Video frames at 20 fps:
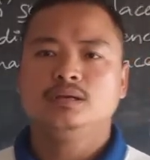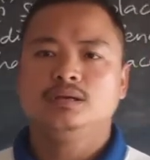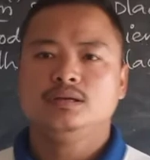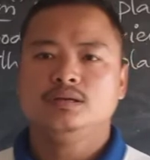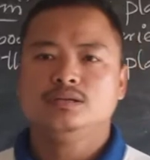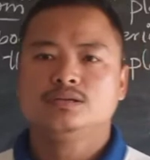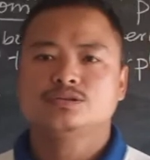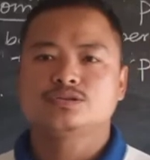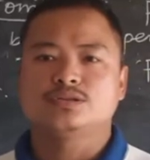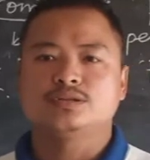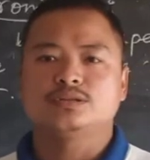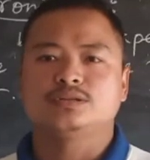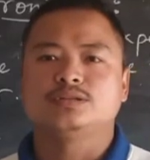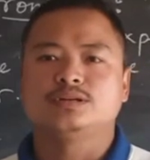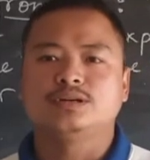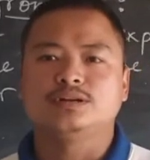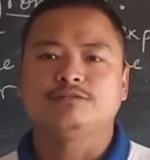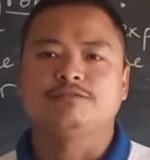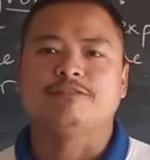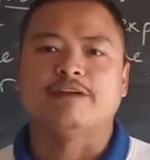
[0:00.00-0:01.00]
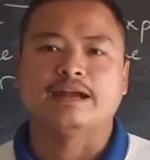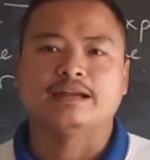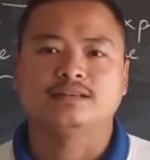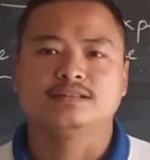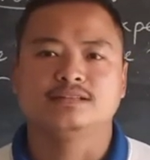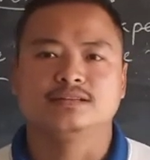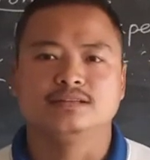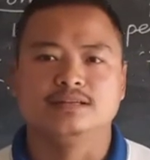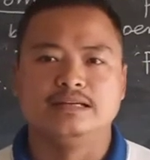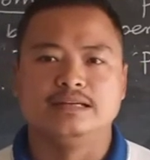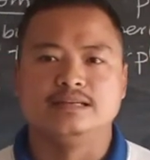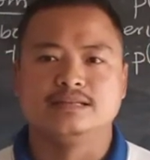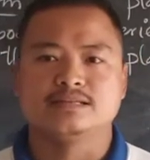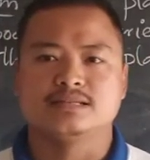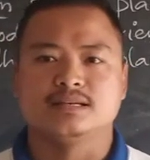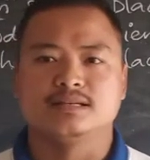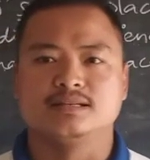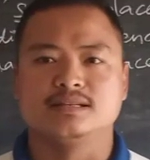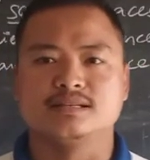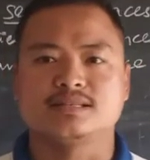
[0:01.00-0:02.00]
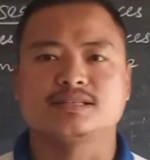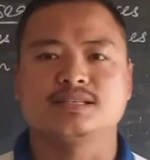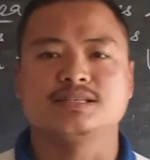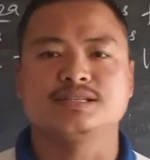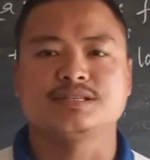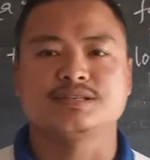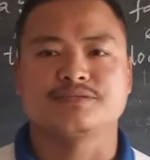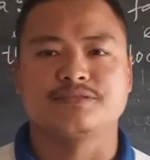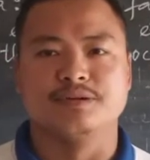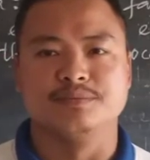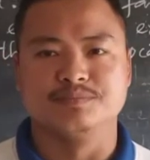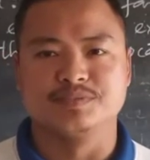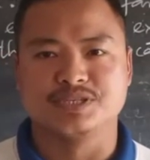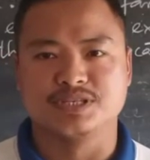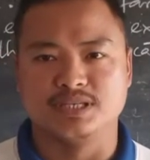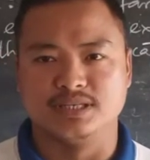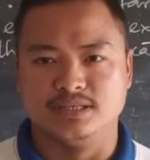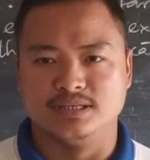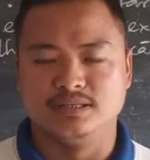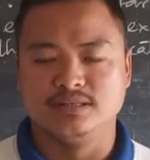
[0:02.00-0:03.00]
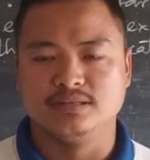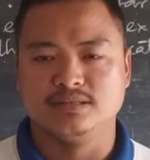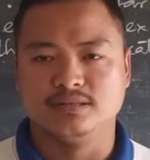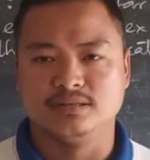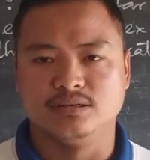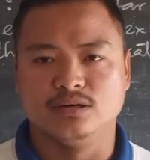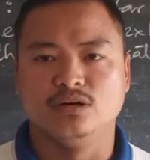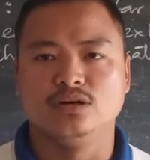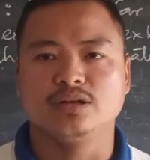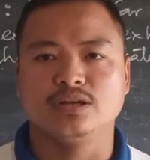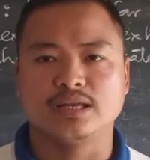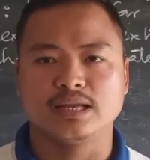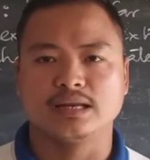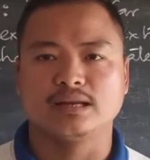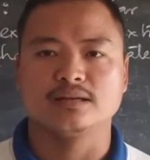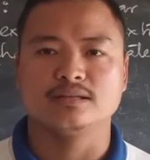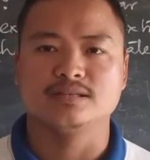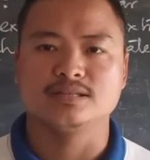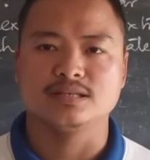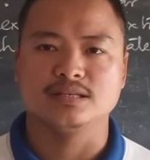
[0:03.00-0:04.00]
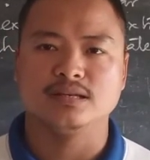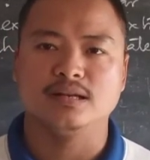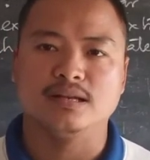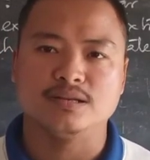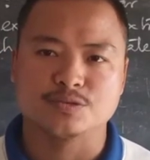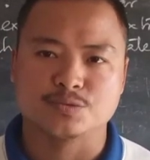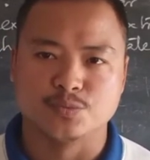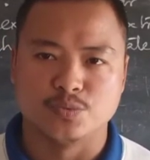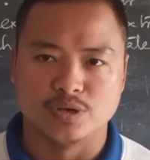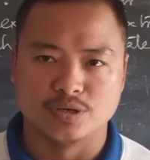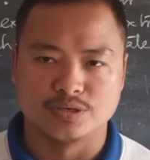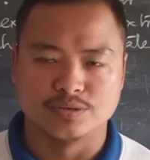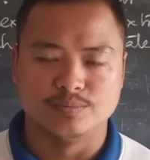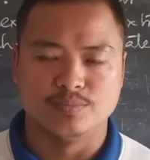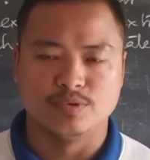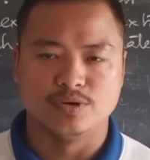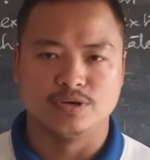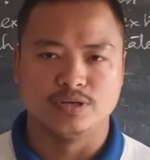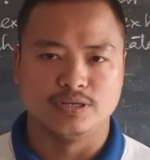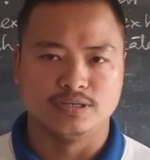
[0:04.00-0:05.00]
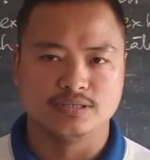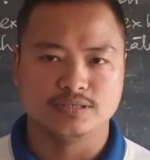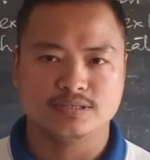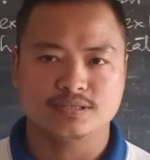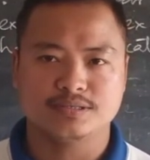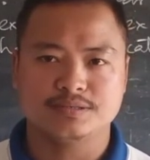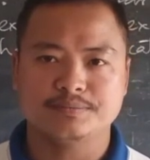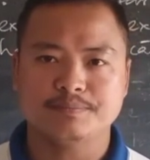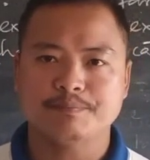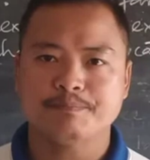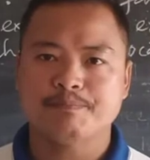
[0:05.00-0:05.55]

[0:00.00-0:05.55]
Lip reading: So the third factor is distance from sea, or you can consider as water bodies.